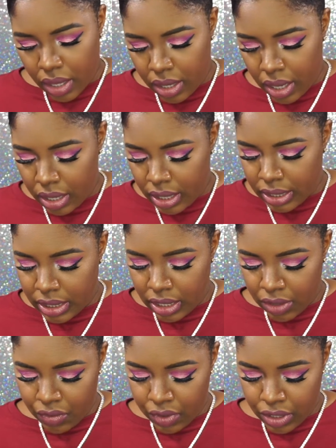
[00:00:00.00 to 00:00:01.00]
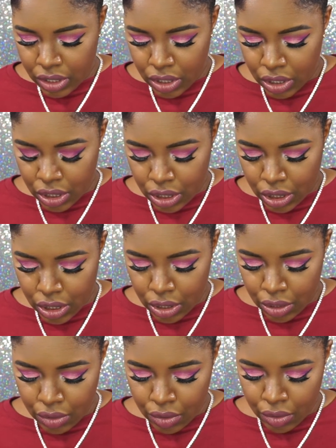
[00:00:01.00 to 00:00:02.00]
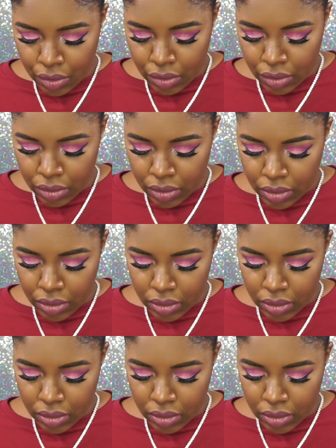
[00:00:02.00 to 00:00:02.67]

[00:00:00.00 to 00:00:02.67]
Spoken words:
Now let's see if it just turned on.